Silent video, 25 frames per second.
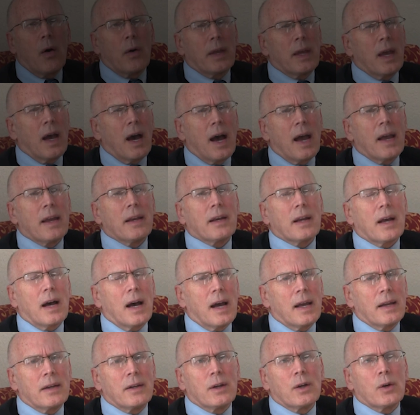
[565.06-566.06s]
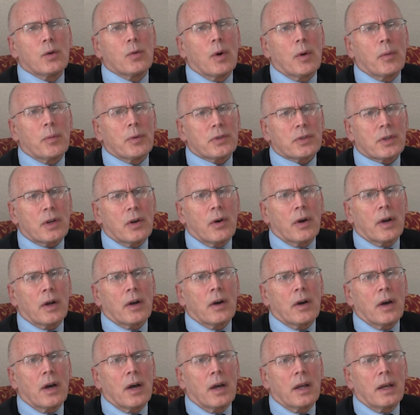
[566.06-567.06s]
oh yeah, I knew what was going
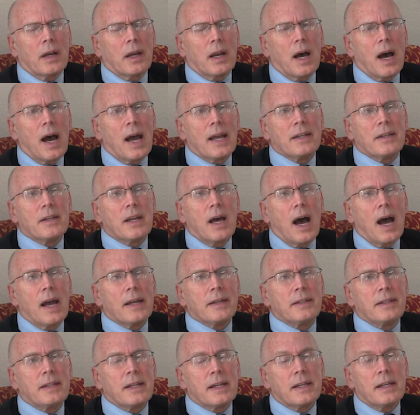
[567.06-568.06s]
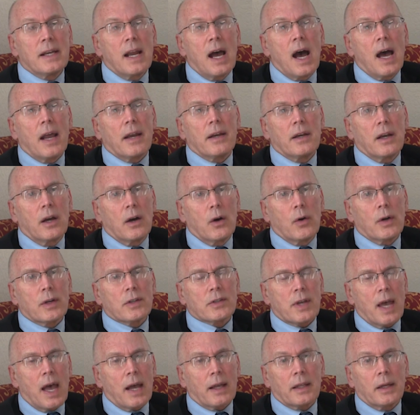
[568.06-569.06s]
on. I did not know
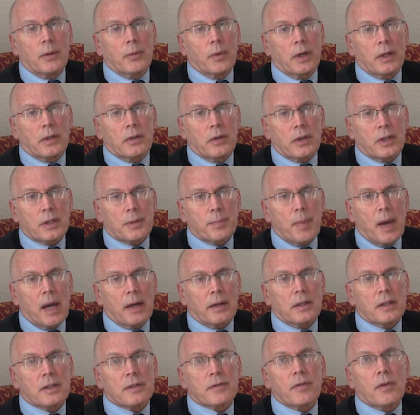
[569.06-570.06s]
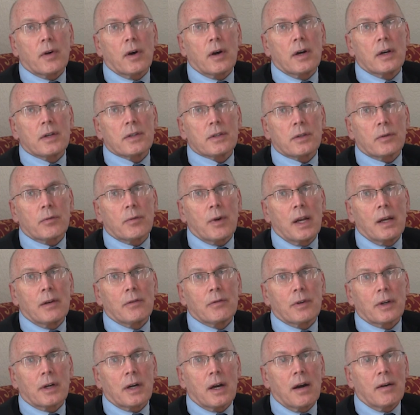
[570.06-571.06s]
exactly what to expect as far as the rate
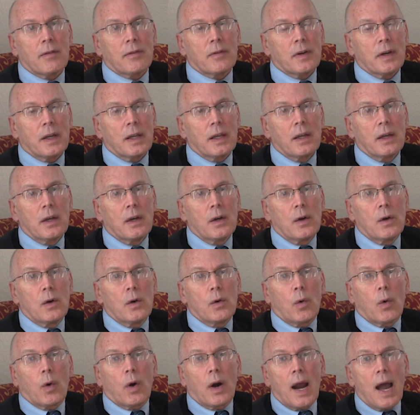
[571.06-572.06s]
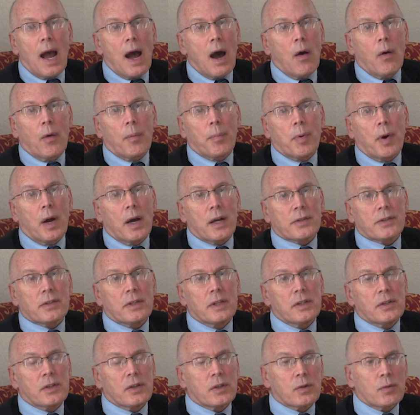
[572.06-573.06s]
of recovery, or how
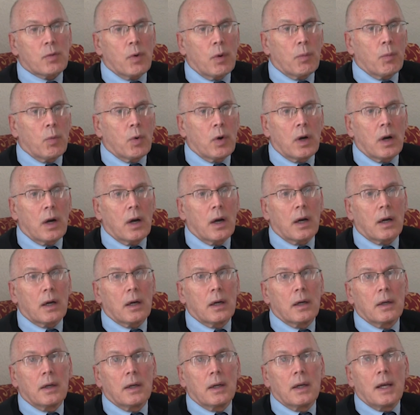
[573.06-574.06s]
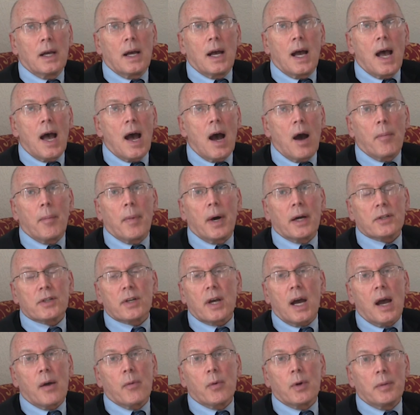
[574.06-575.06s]
prosthesis would work, how
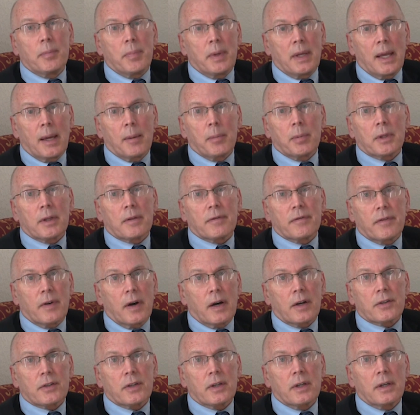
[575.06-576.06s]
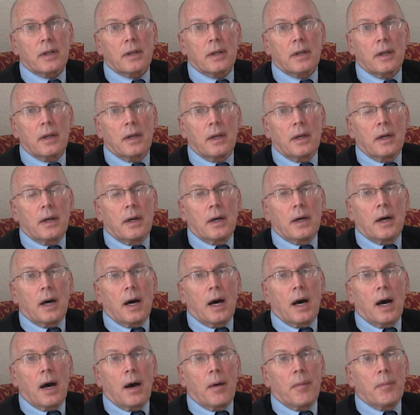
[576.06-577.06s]
much I would be able to function.
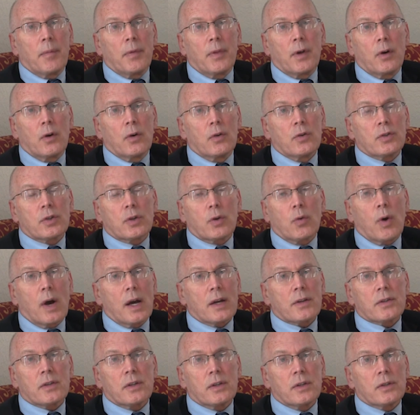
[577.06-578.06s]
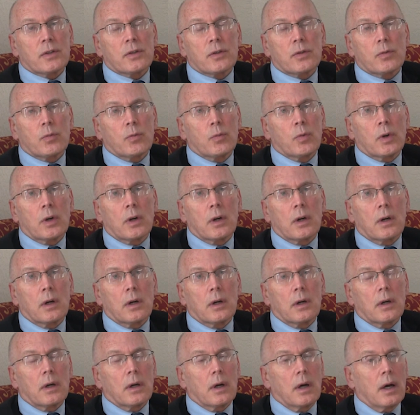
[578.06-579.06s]
Those questions
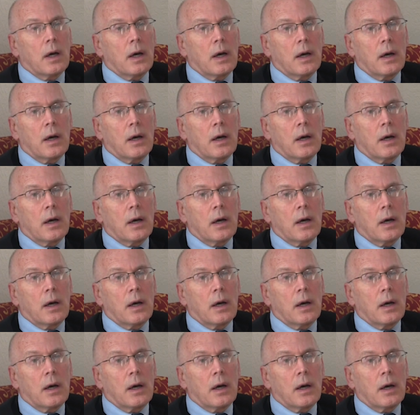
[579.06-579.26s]
were,